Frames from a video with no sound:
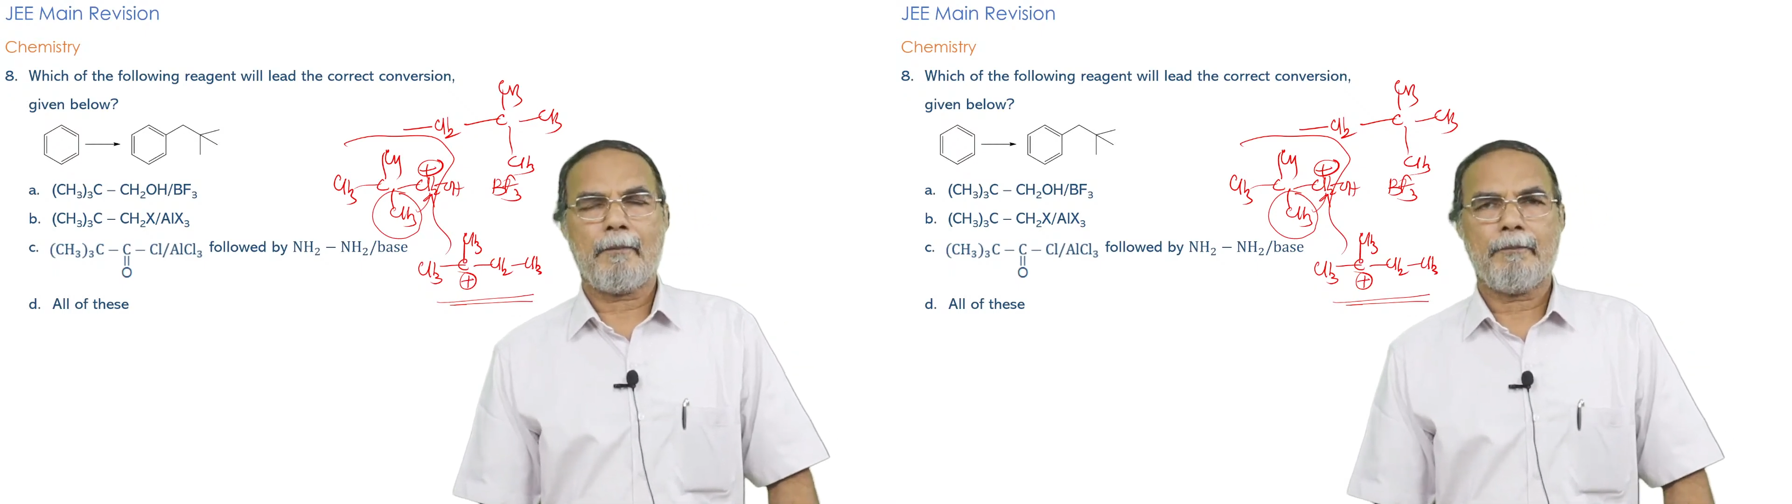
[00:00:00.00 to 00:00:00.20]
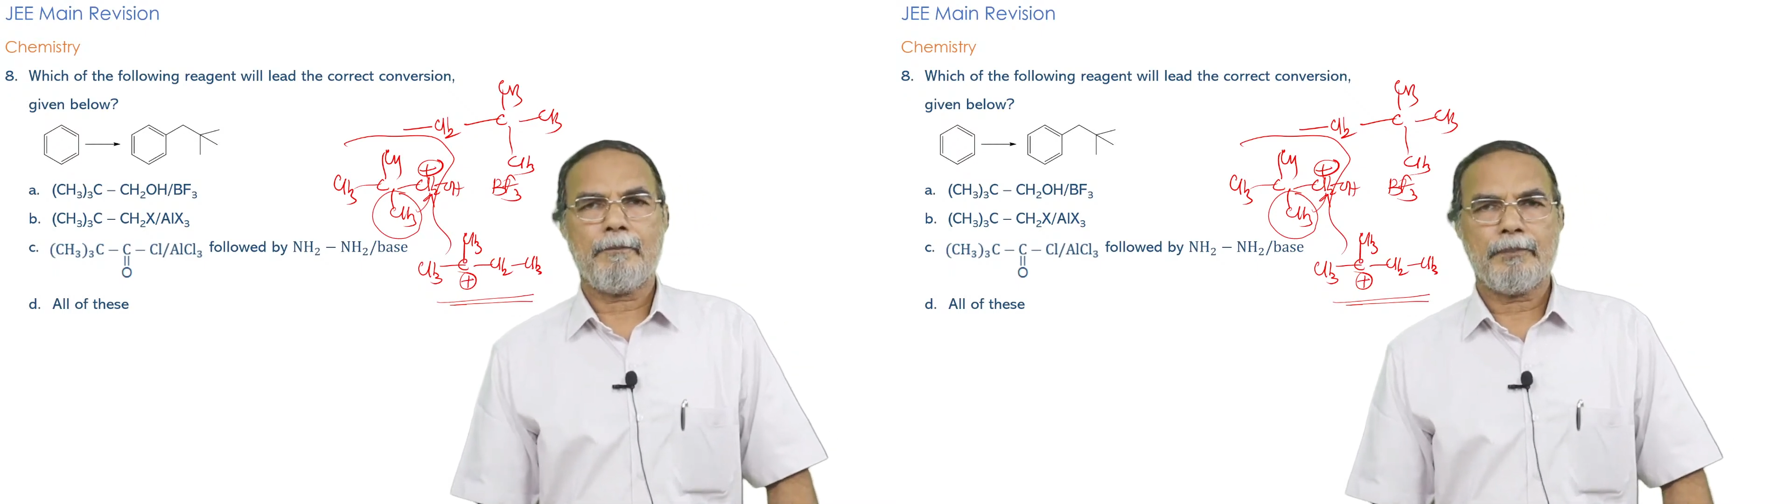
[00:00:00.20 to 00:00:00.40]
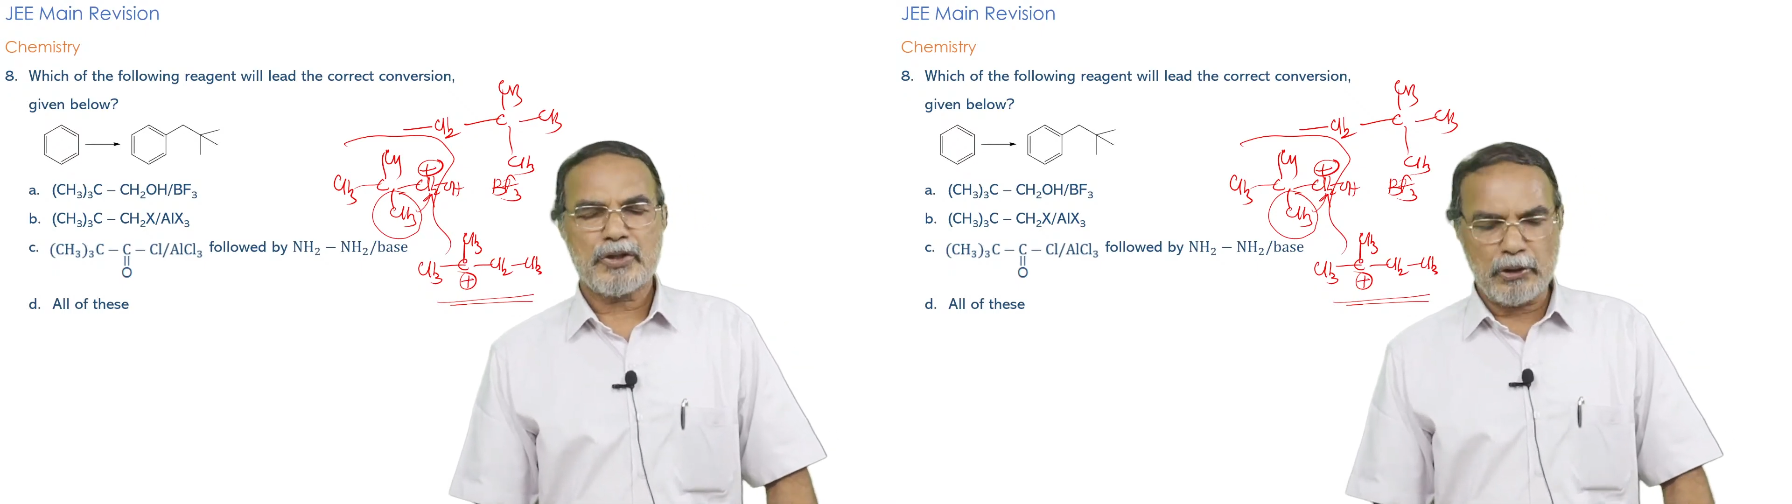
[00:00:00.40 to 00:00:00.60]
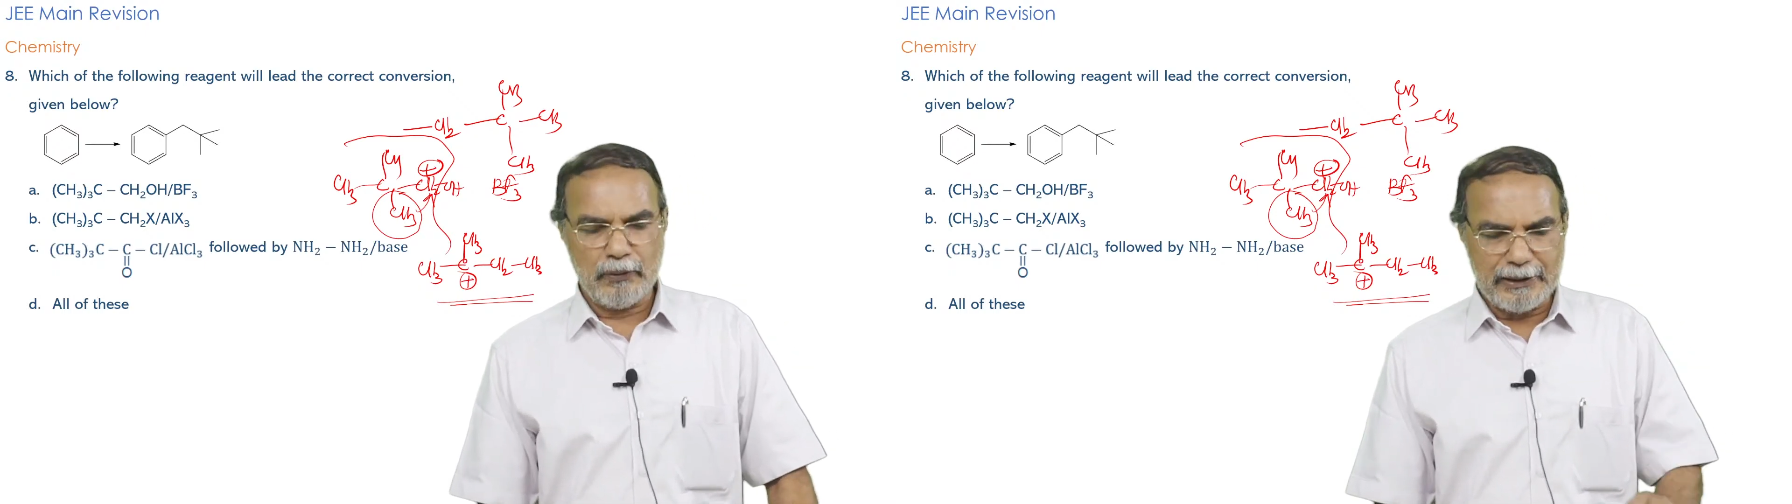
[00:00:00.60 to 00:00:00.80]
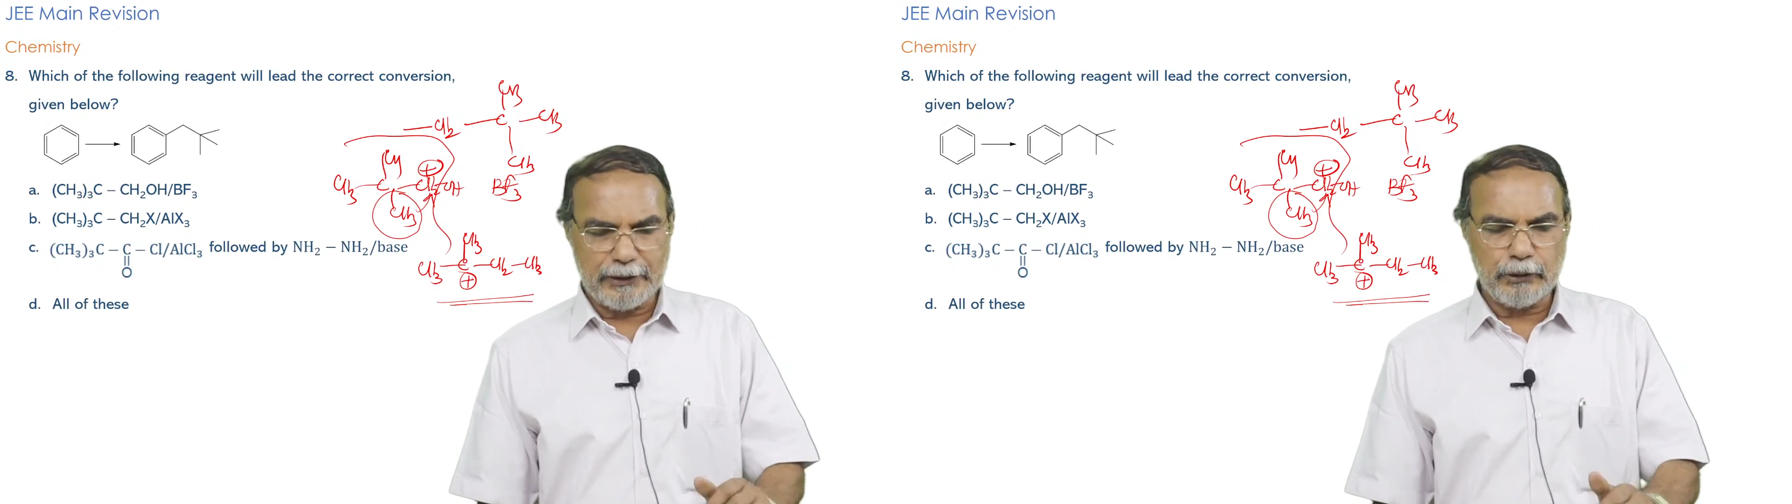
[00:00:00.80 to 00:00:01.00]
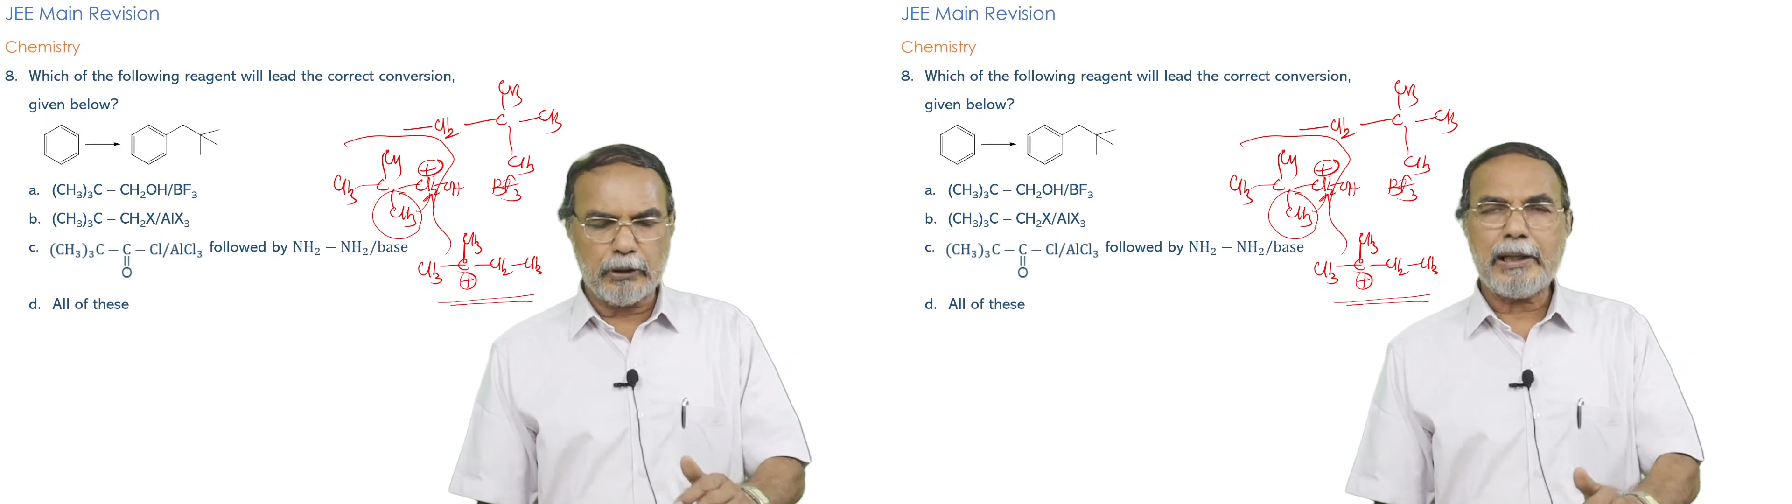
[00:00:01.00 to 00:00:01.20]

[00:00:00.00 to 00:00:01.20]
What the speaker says: So you will get only